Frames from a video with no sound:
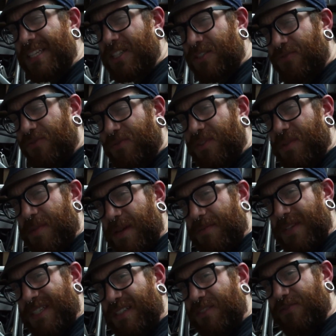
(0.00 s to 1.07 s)
just to make
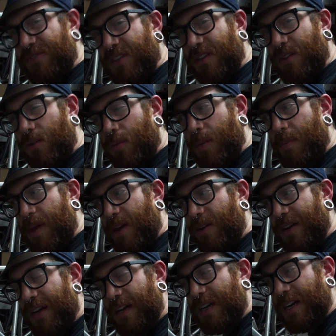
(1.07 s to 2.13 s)
myself feel a little bit better
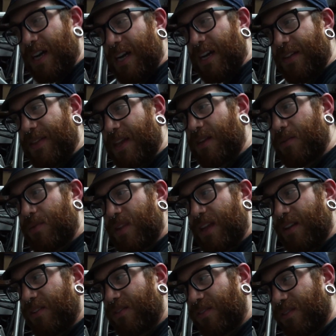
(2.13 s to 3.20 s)
here, uh, that, it, that
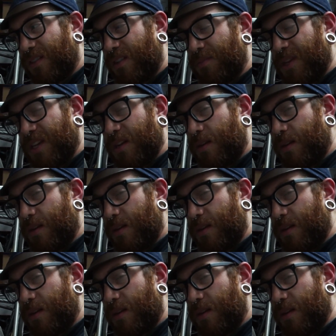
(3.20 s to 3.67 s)
it's gonna be a